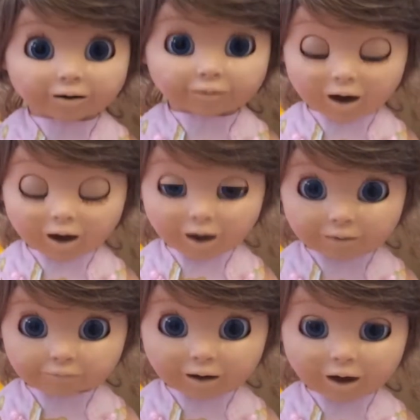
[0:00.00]

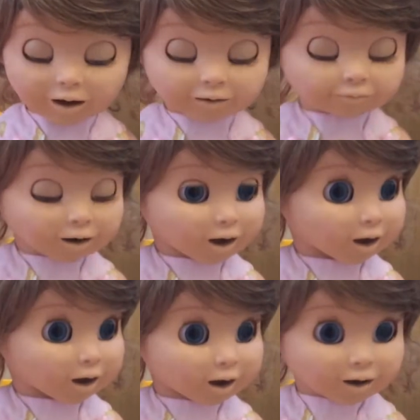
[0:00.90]
Sorry.
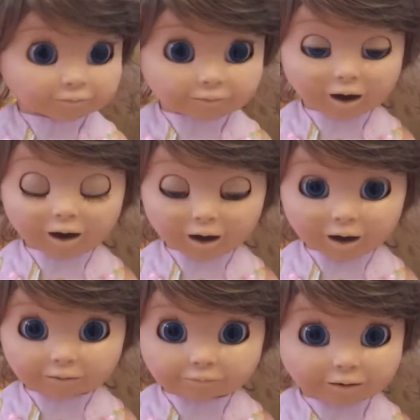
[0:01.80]
First of all, before
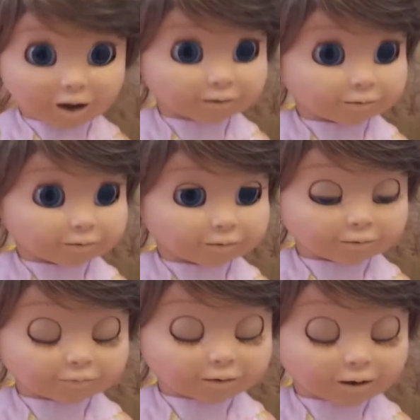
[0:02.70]
I start
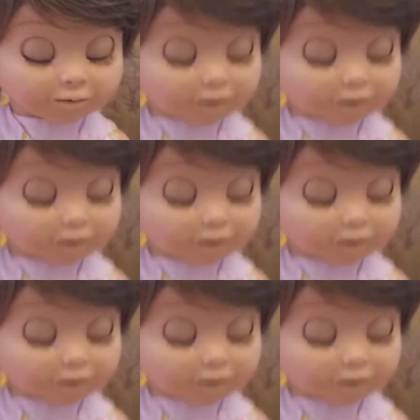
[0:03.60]
talking...